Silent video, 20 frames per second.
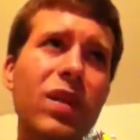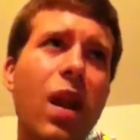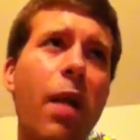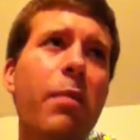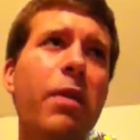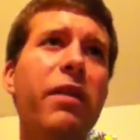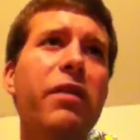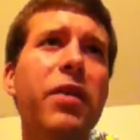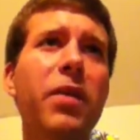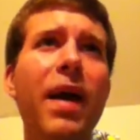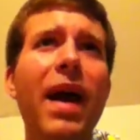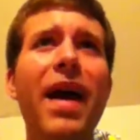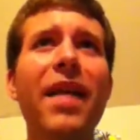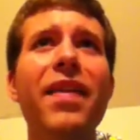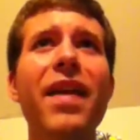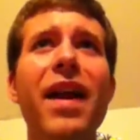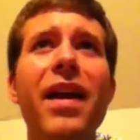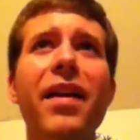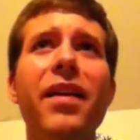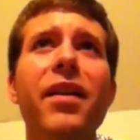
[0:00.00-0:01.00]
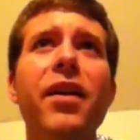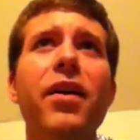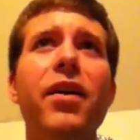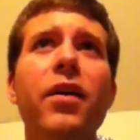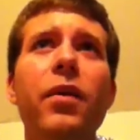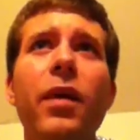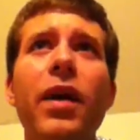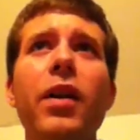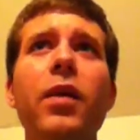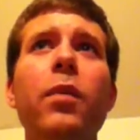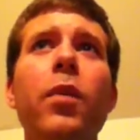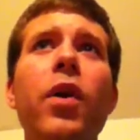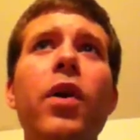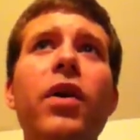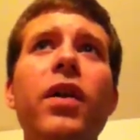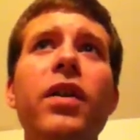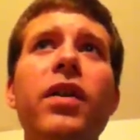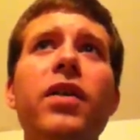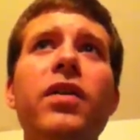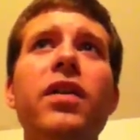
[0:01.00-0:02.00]
I mean, if you add that in there in a random
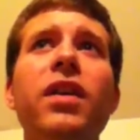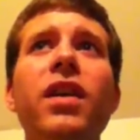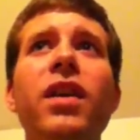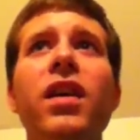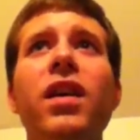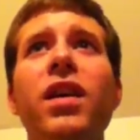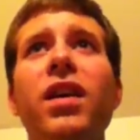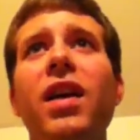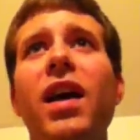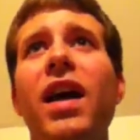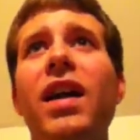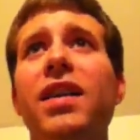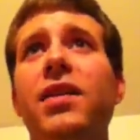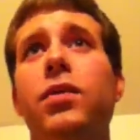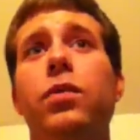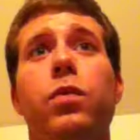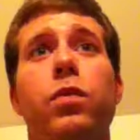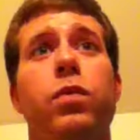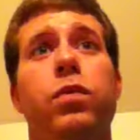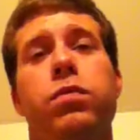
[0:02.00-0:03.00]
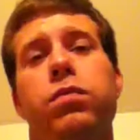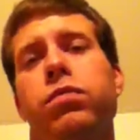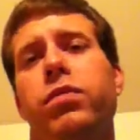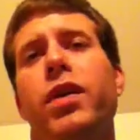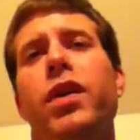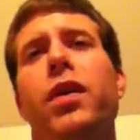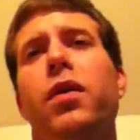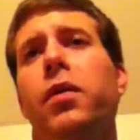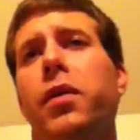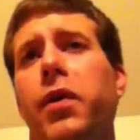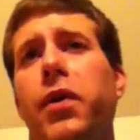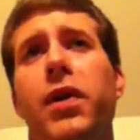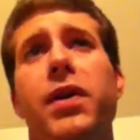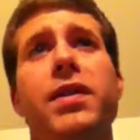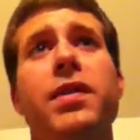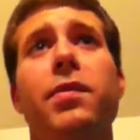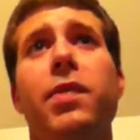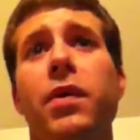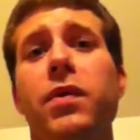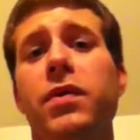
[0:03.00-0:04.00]
word and it's, you're
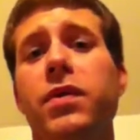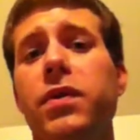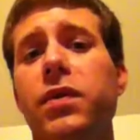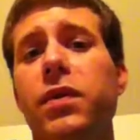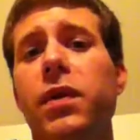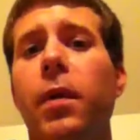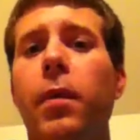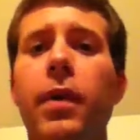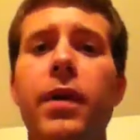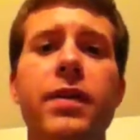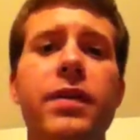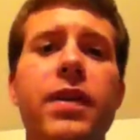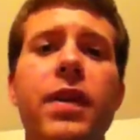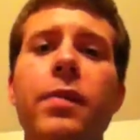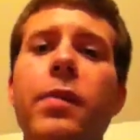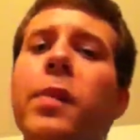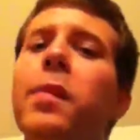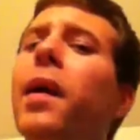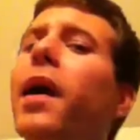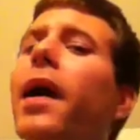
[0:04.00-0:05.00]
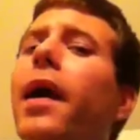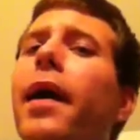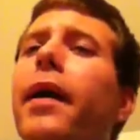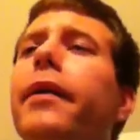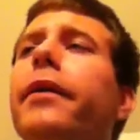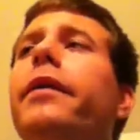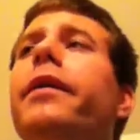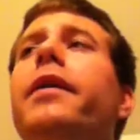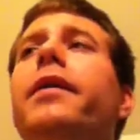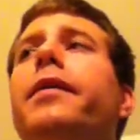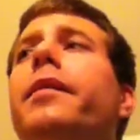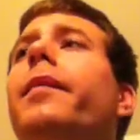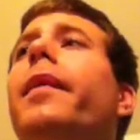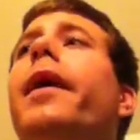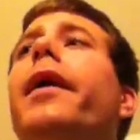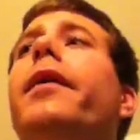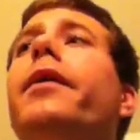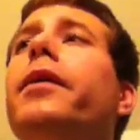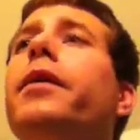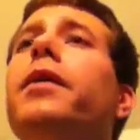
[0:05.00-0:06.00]
not supposed to, nobody's going to be mad. It doesn't
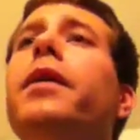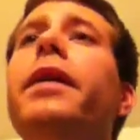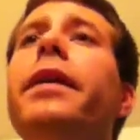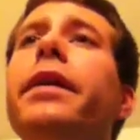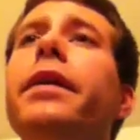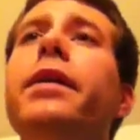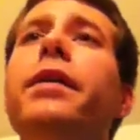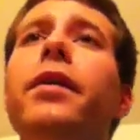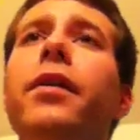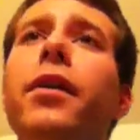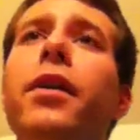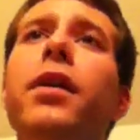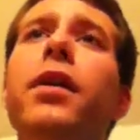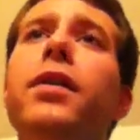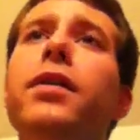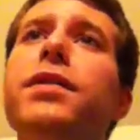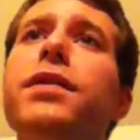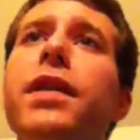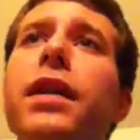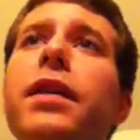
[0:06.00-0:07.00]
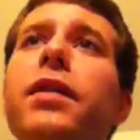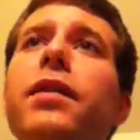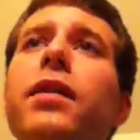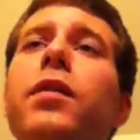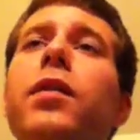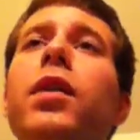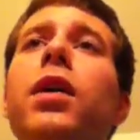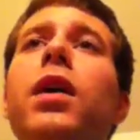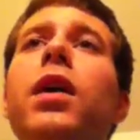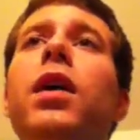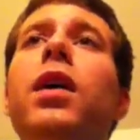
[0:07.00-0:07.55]
matter. Like, they're going to understand you.